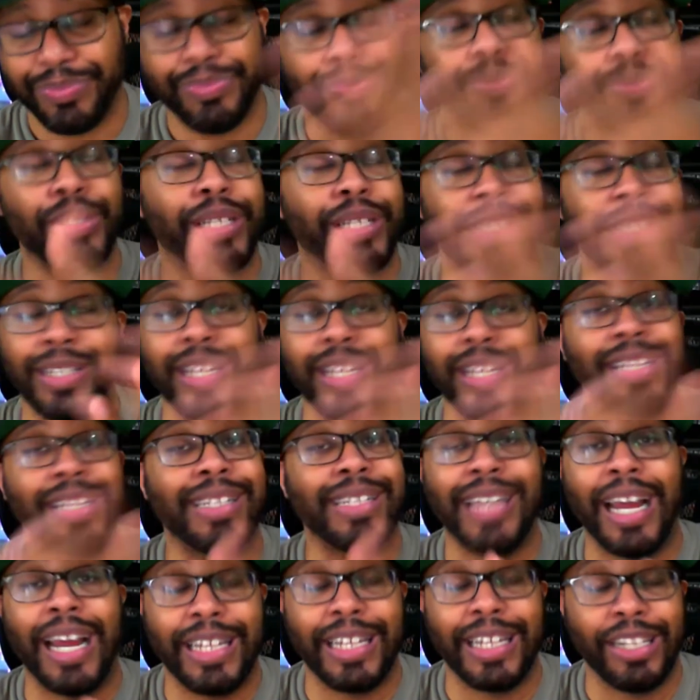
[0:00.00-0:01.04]
put this
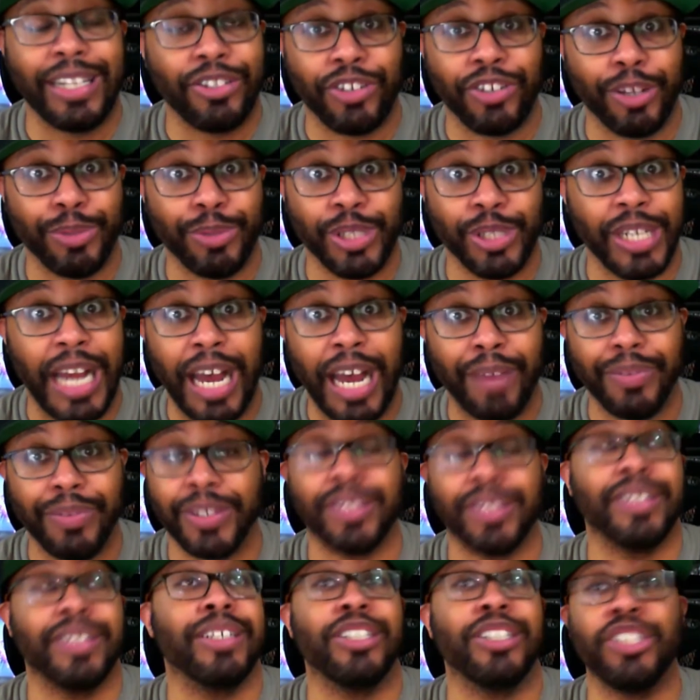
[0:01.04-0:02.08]
inside the description,
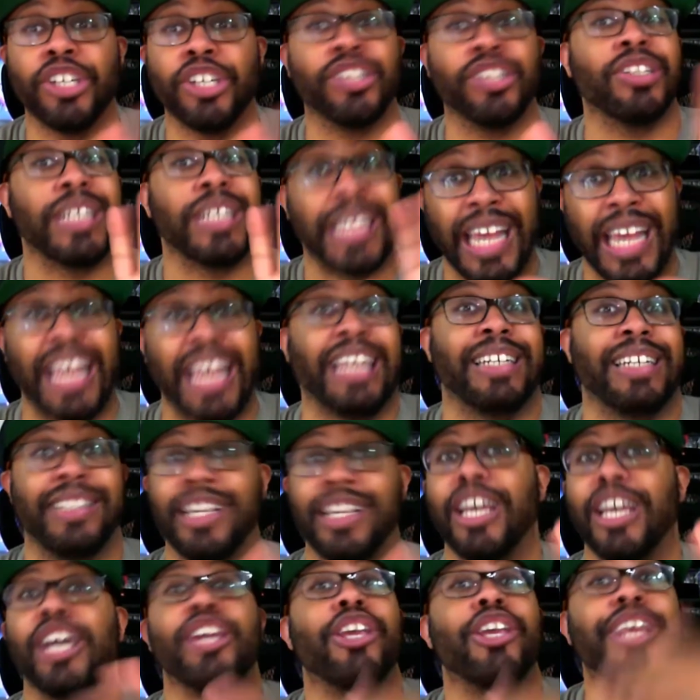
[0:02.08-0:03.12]
obviously, just in case
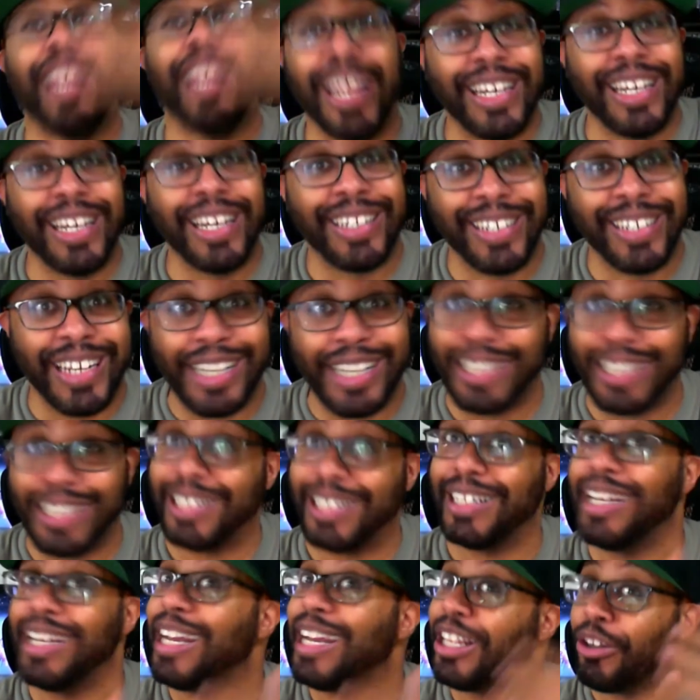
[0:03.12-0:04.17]
you didn't see it.
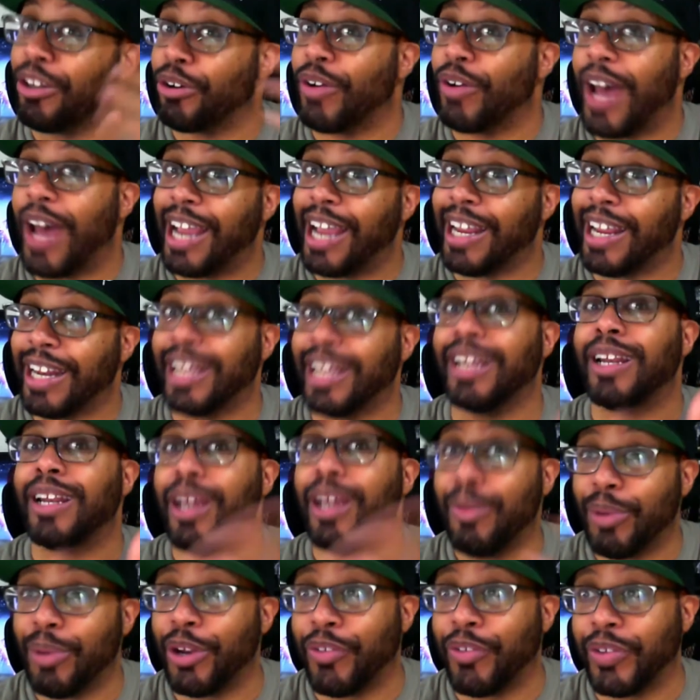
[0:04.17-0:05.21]
Don't know how you didn't,
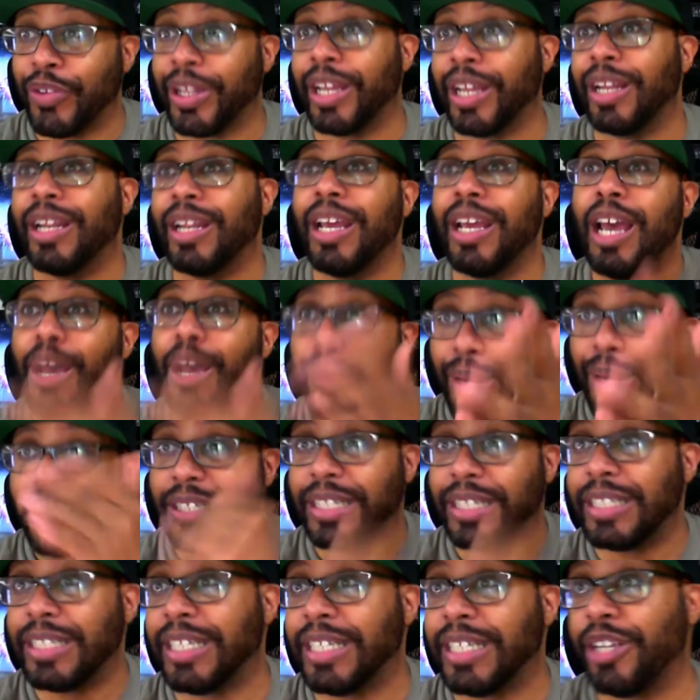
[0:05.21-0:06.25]
but if you did, but let's
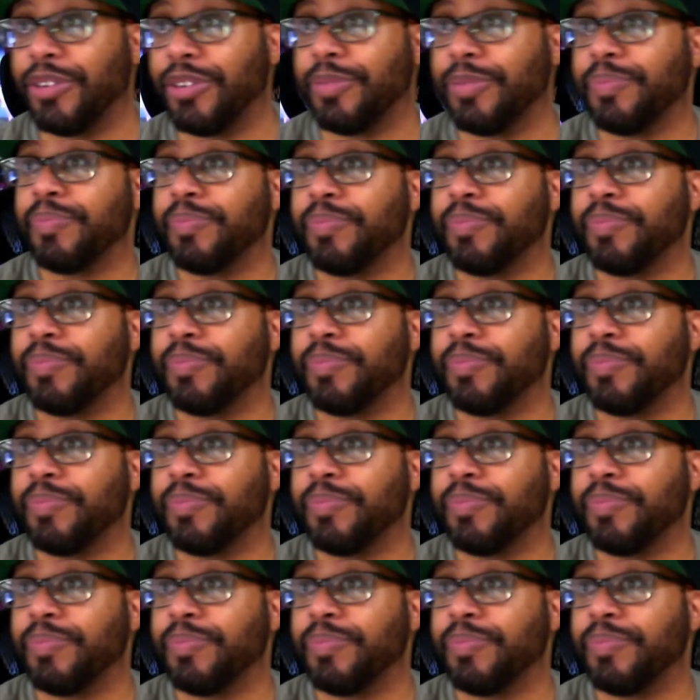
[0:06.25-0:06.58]
continue.